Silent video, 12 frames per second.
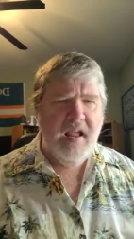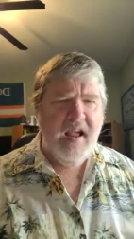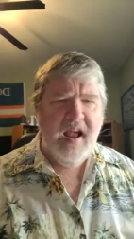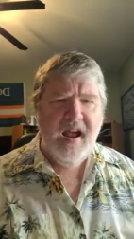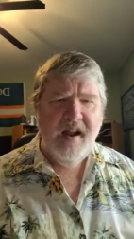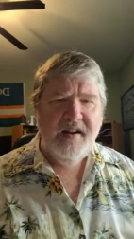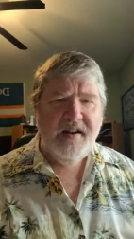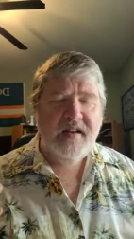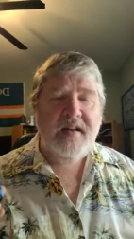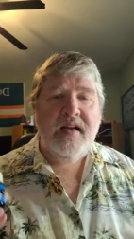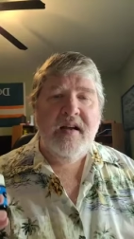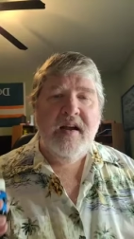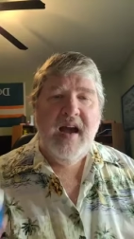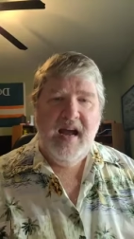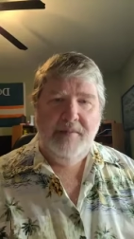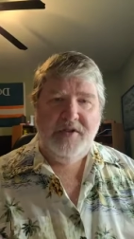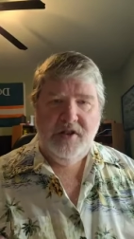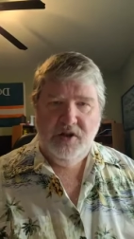and
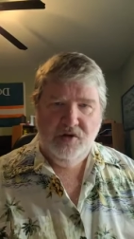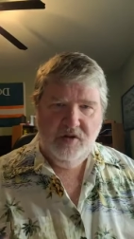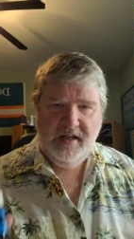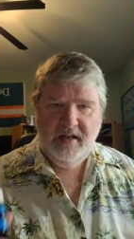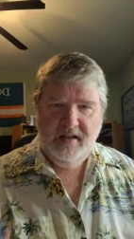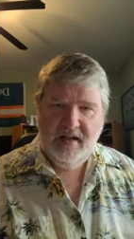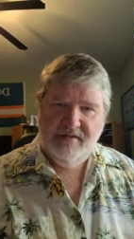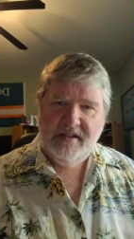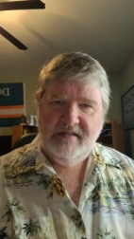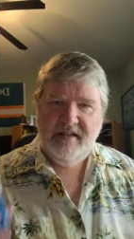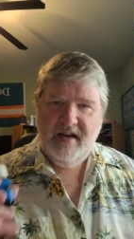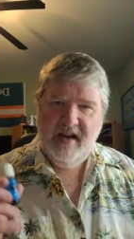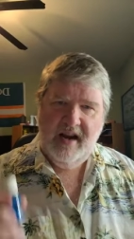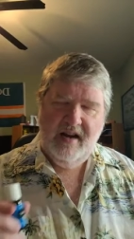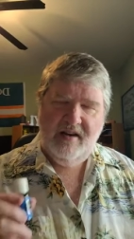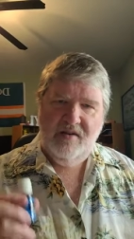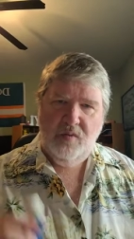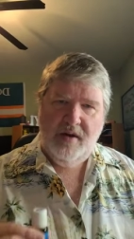absolutely love it,
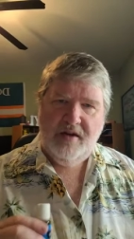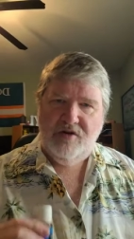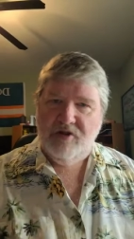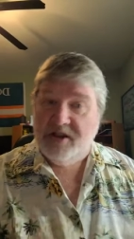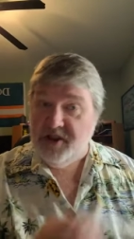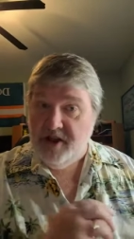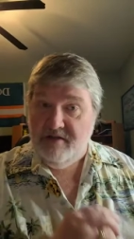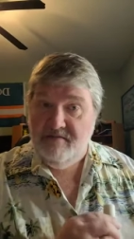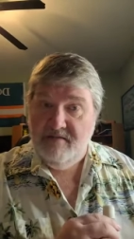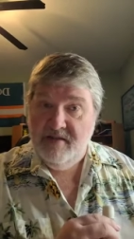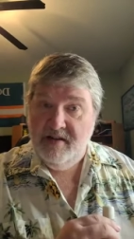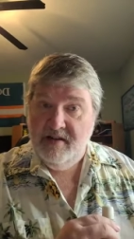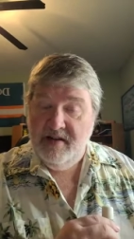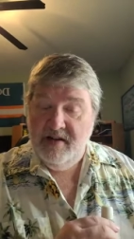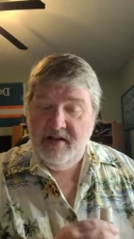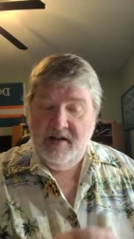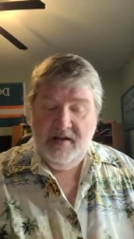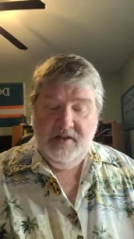and we trust it.
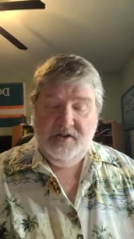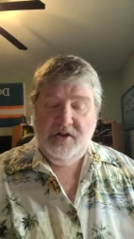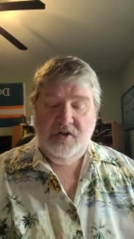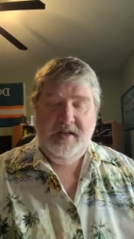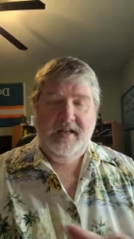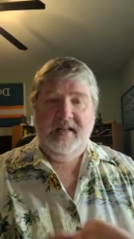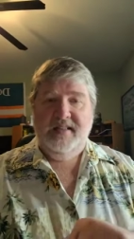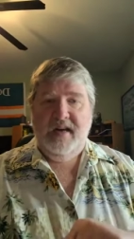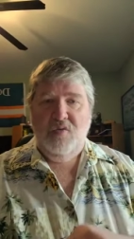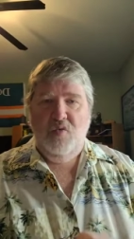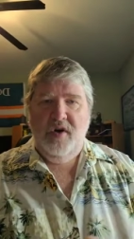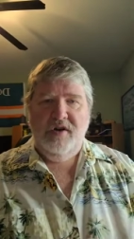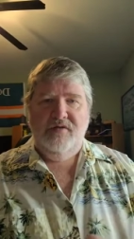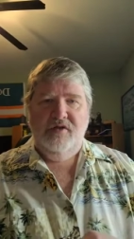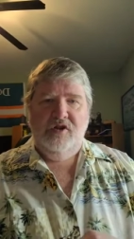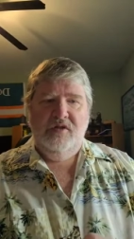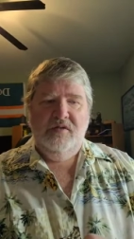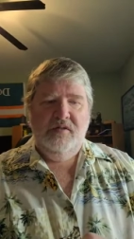So it is a
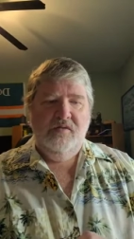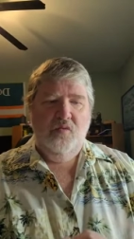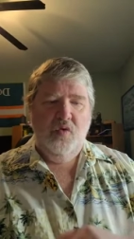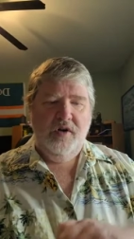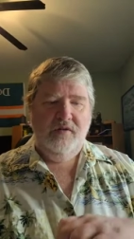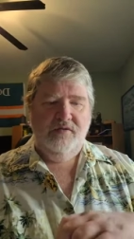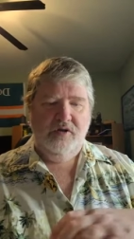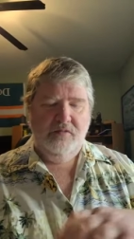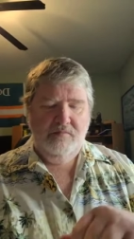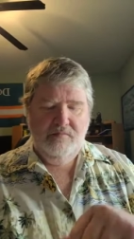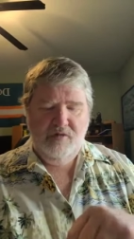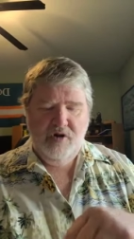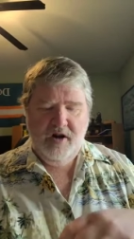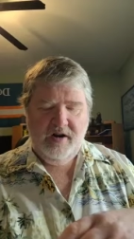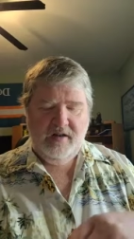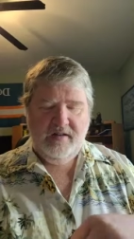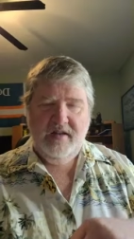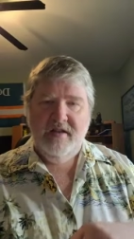wonderful, wonderful
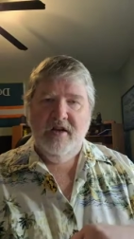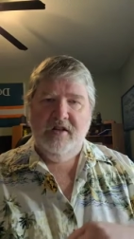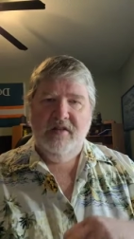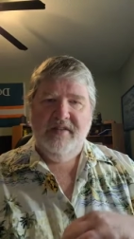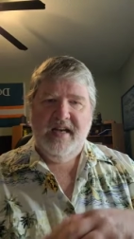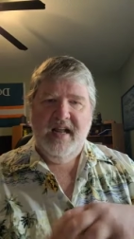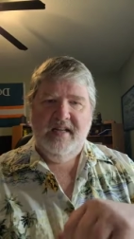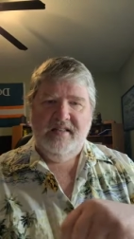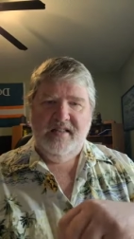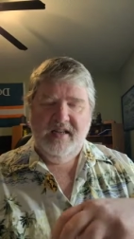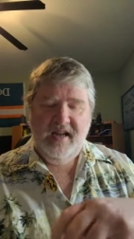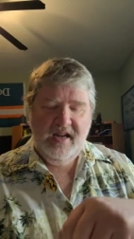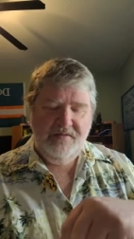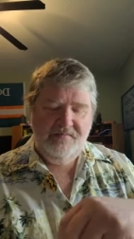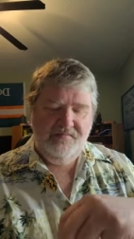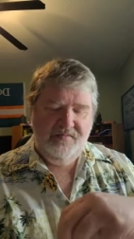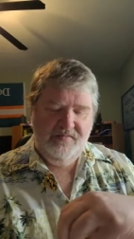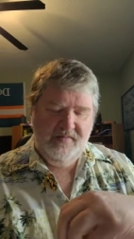product that Young Living has. Again,
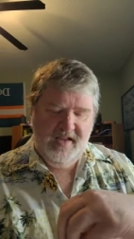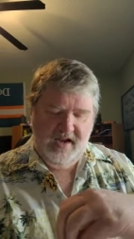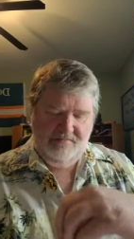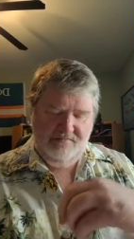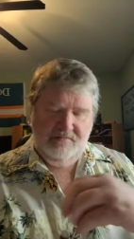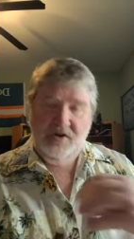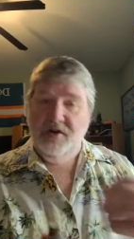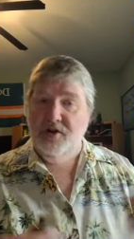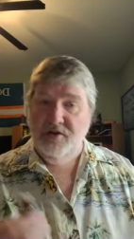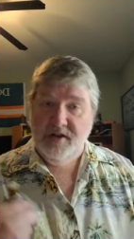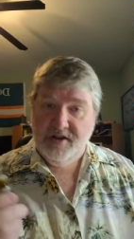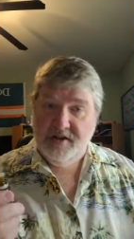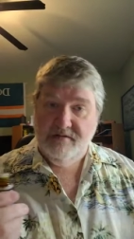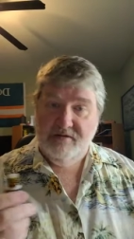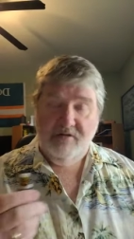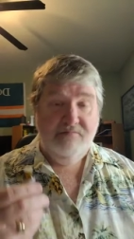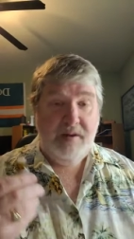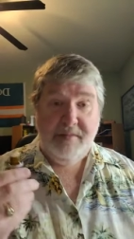yeah, I'm going to do this
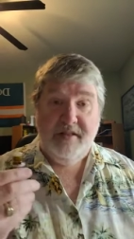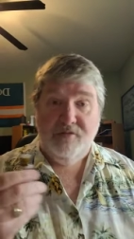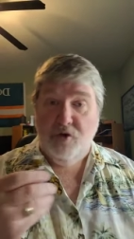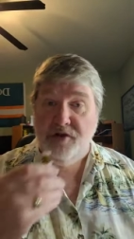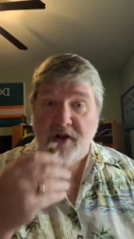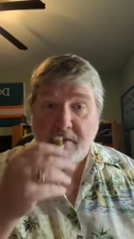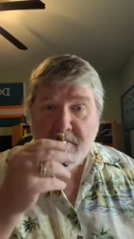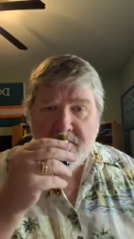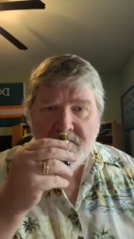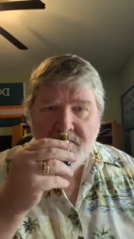for maybe the fourth time.